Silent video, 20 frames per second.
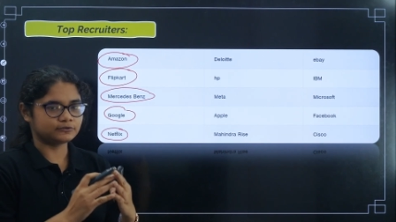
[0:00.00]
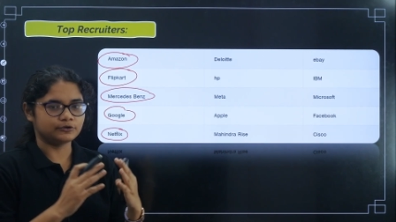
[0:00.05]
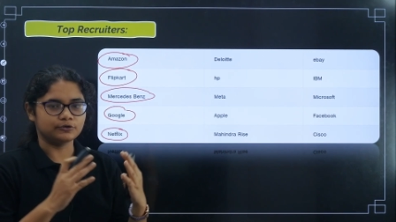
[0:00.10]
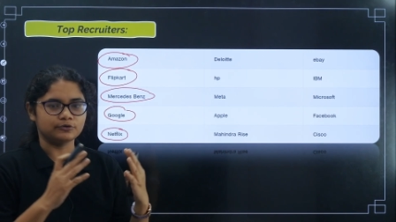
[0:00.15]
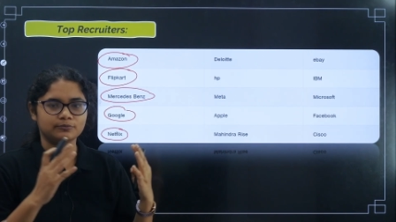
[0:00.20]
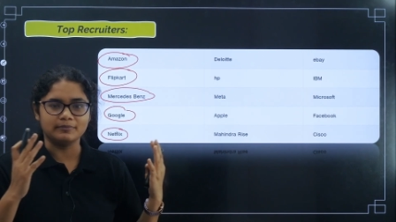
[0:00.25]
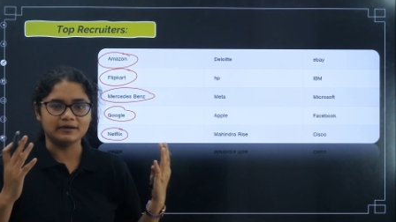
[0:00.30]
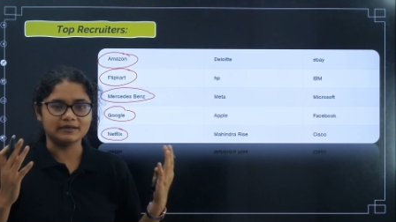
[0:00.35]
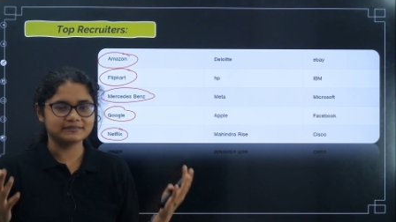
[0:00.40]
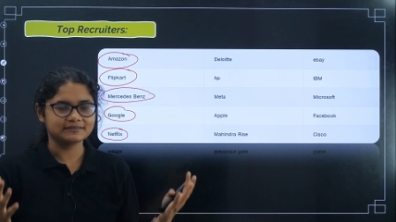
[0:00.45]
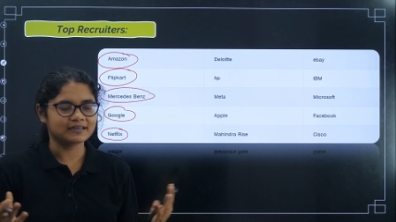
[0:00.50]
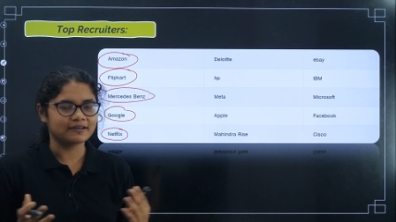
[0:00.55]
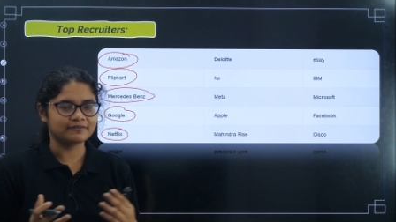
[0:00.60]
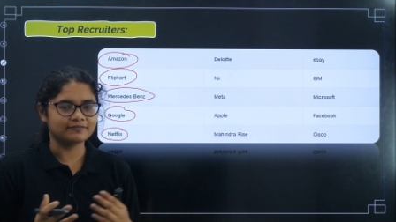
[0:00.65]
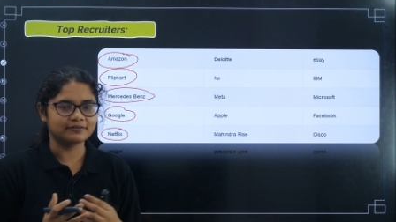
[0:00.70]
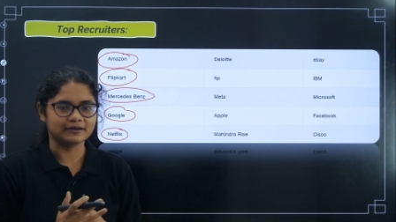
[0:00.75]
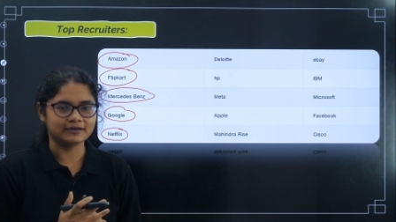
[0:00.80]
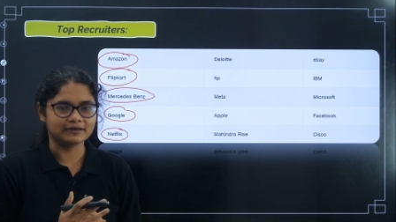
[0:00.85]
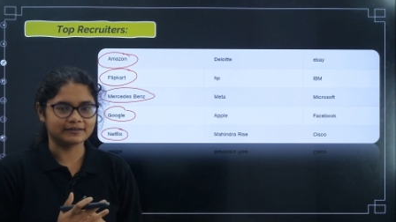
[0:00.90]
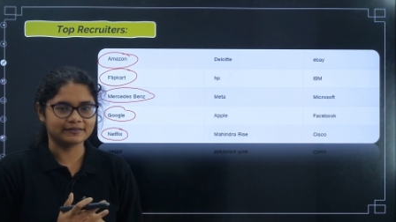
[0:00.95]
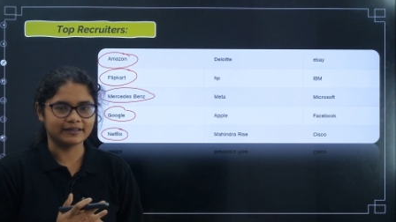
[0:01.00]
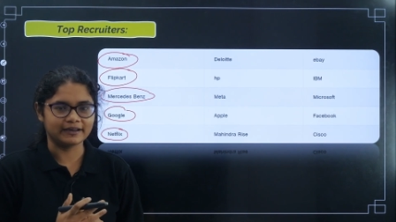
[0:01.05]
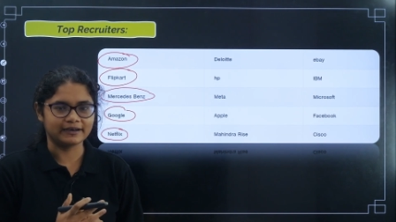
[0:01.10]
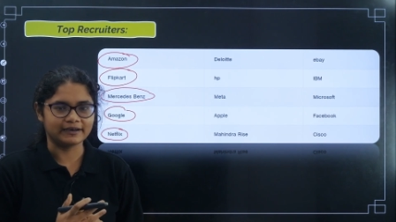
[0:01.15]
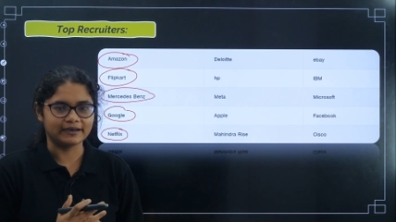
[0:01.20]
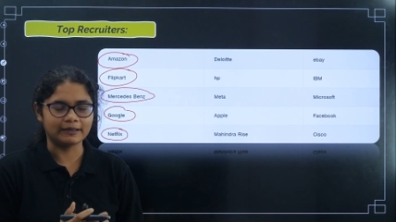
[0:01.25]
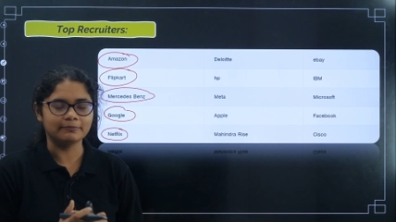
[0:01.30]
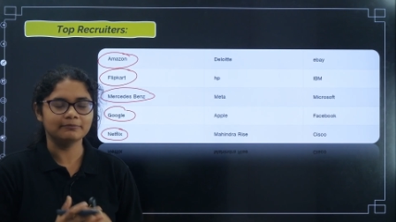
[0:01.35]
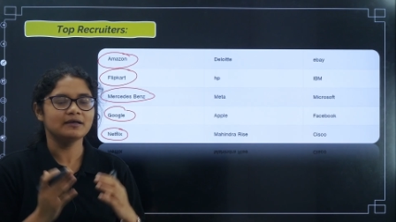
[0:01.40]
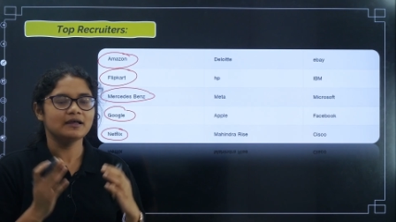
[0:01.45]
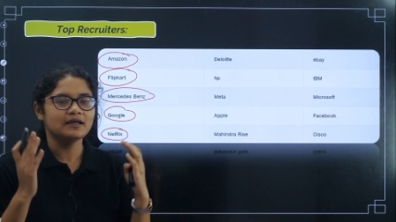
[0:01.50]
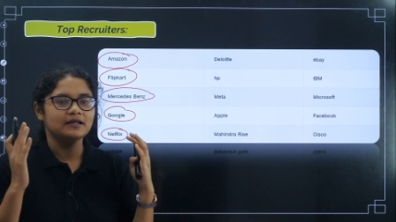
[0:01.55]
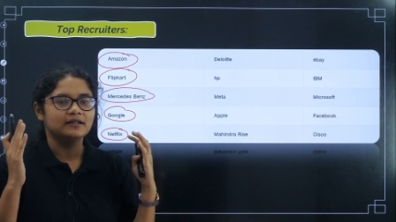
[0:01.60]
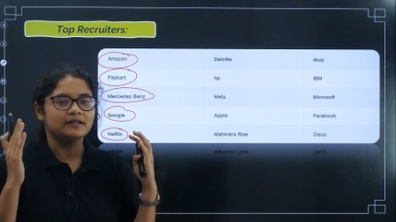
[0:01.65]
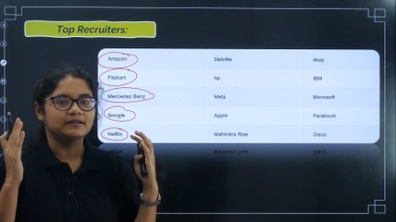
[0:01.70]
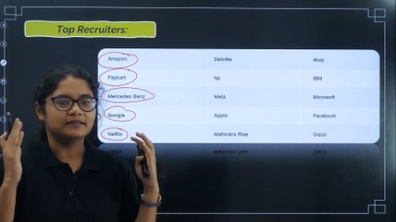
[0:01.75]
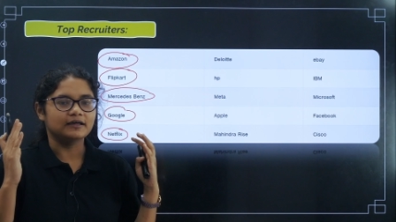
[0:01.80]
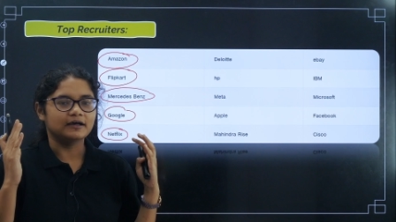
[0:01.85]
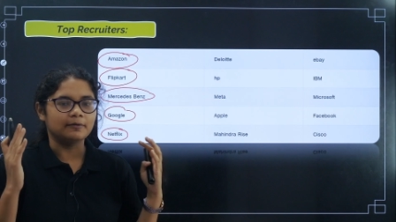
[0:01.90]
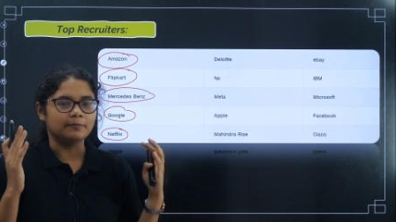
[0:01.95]
you must have heard their name,
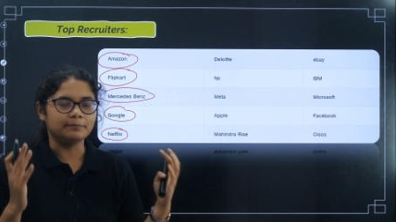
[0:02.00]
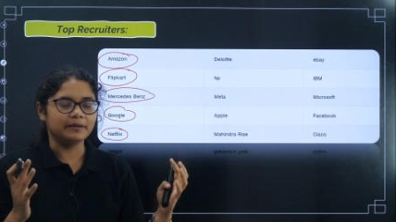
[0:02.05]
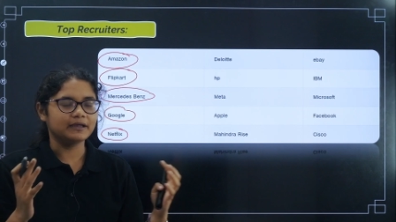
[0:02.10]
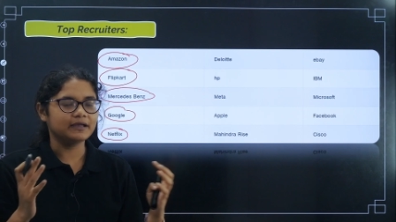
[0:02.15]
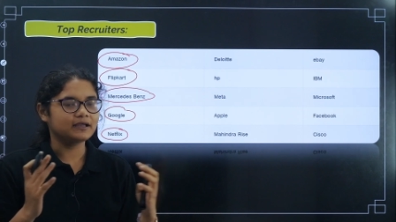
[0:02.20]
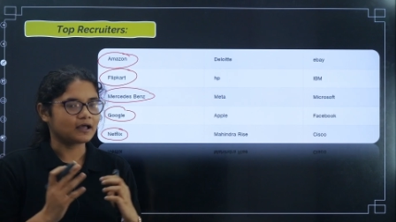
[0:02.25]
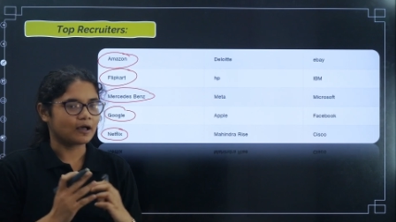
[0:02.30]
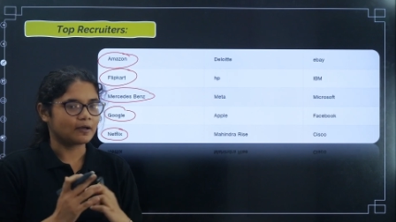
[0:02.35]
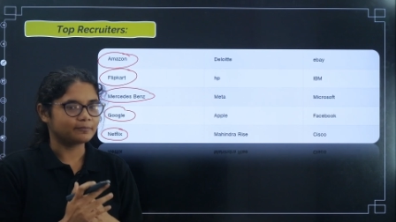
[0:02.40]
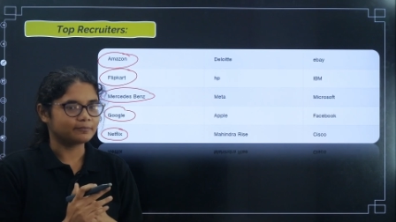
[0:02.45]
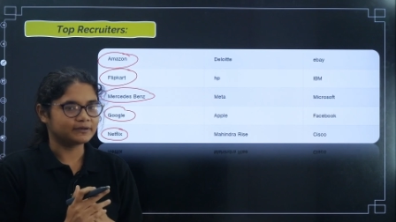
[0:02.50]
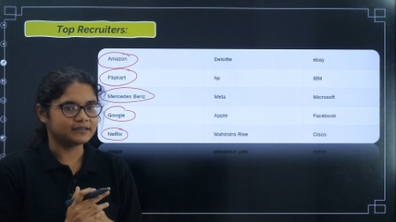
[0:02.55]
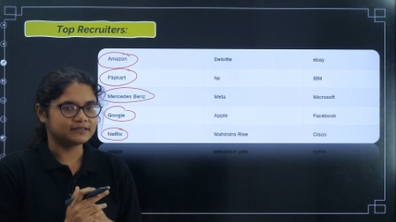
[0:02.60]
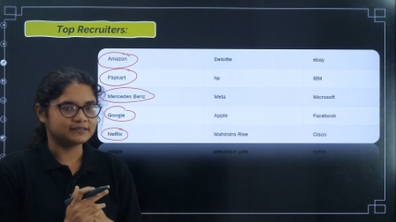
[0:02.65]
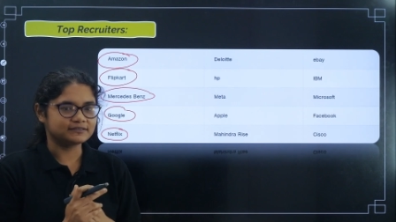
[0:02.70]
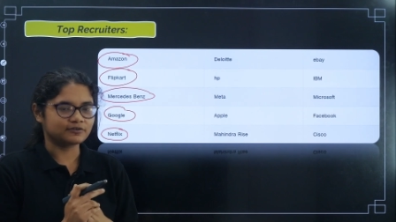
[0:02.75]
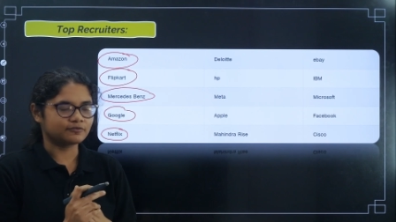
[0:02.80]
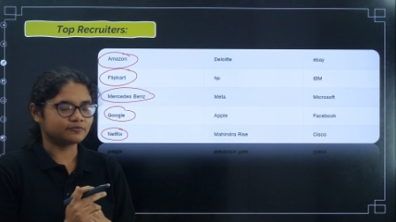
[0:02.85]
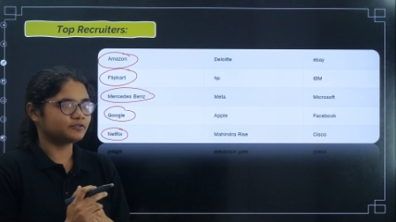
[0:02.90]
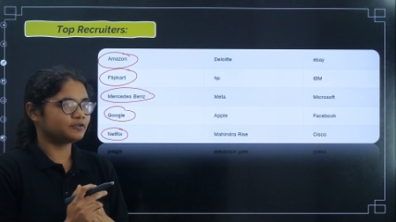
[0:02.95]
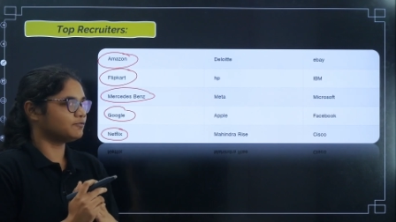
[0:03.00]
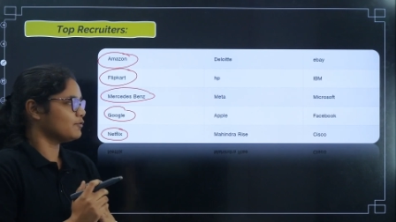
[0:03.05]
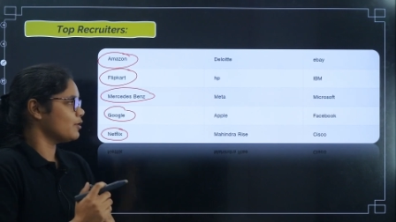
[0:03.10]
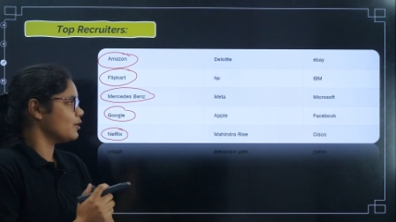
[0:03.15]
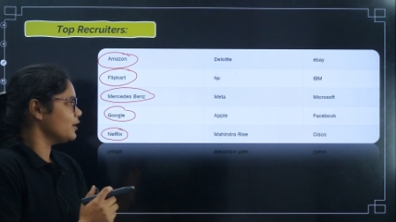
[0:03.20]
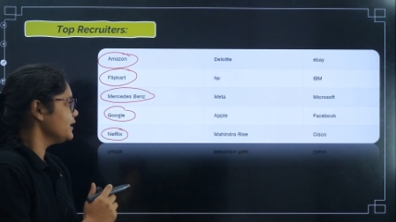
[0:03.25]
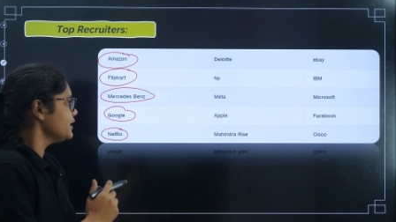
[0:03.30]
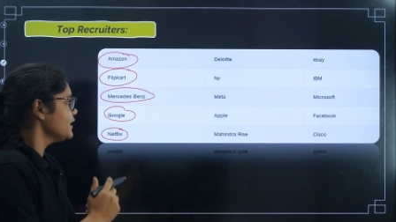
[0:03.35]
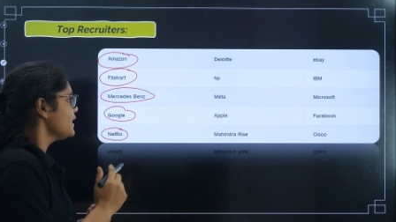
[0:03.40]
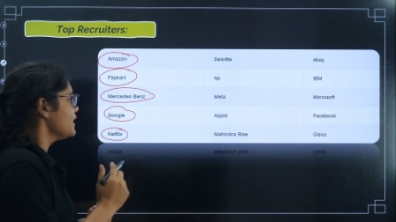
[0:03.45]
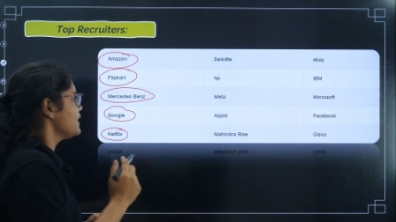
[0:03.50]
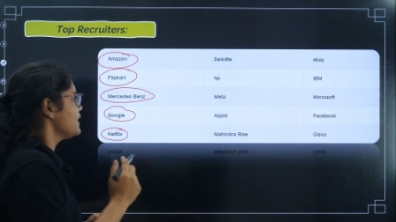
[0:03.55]
the big companies of the world.